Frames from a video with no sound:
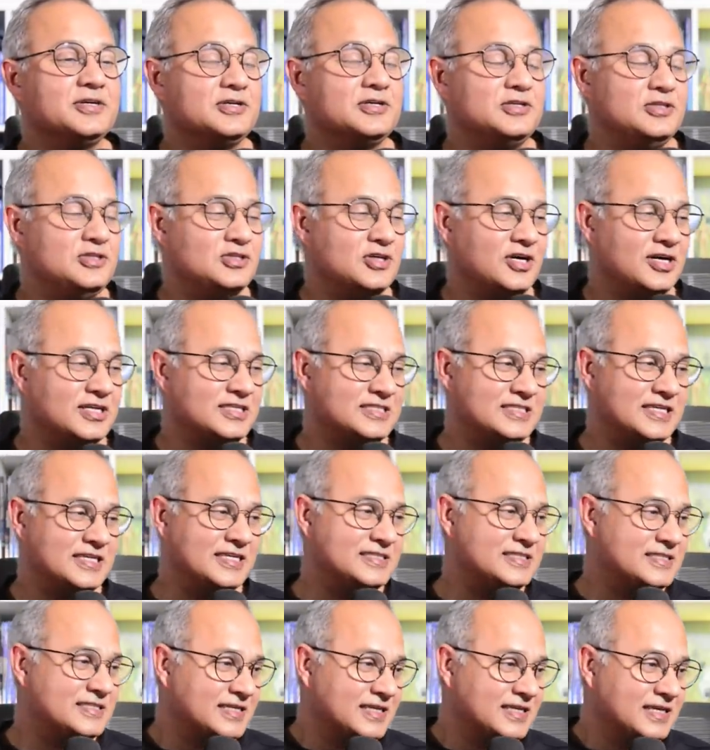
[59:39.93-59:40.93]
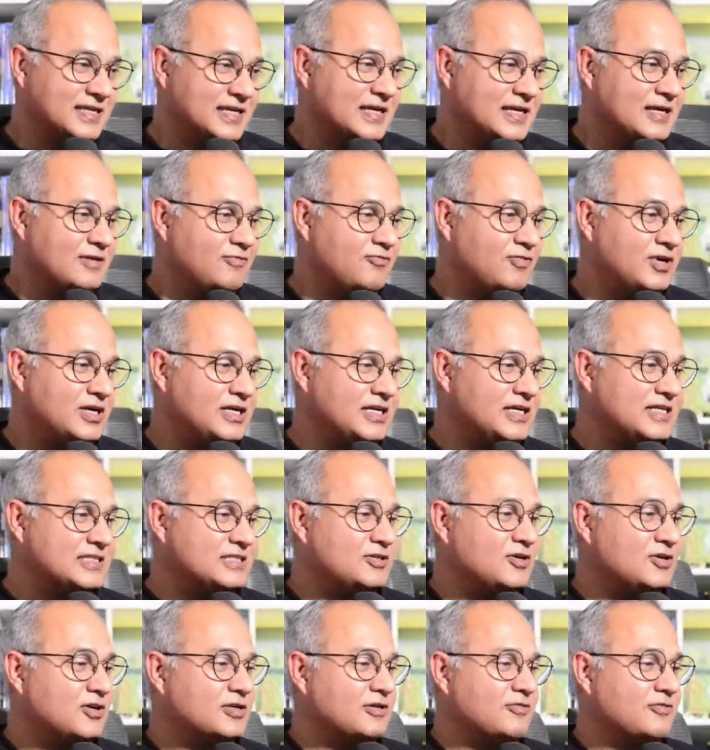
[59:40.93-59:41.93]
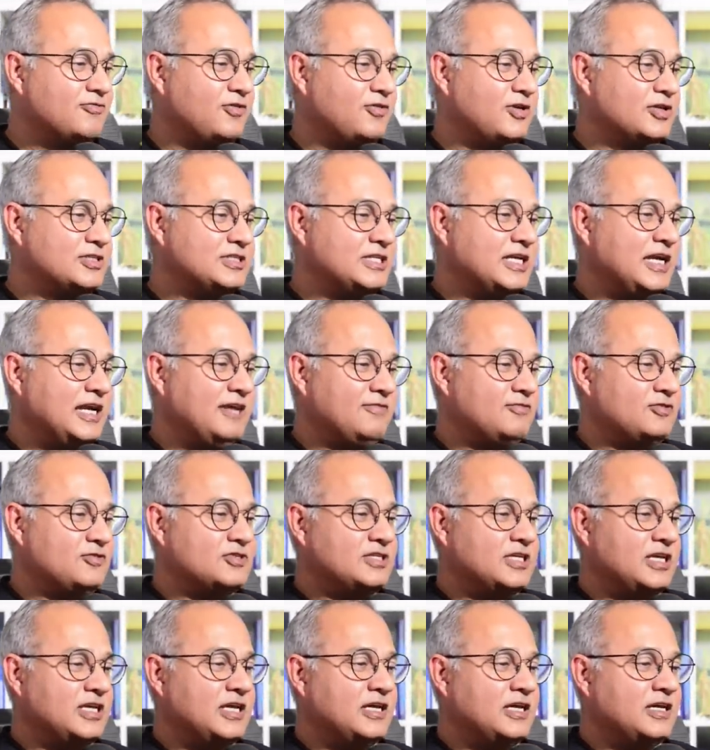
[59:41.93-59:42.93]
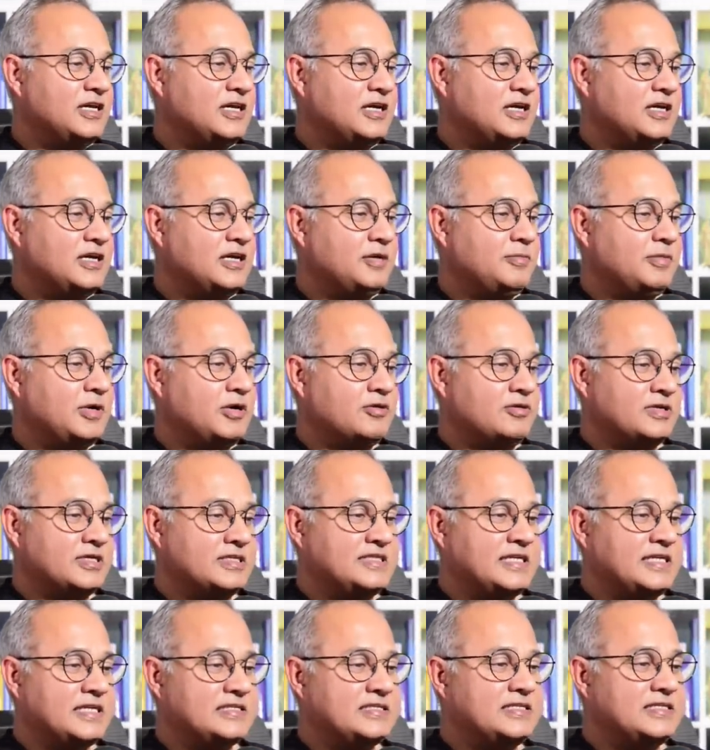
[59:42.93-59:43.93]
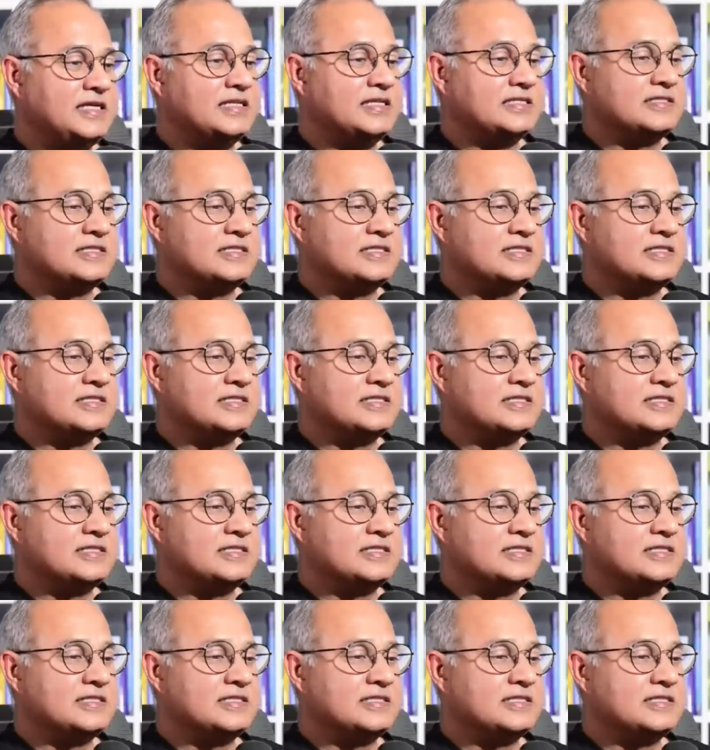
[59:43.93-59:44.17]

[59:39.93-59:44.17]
John says, "What does Dr. Fauci have to say about excess deaths?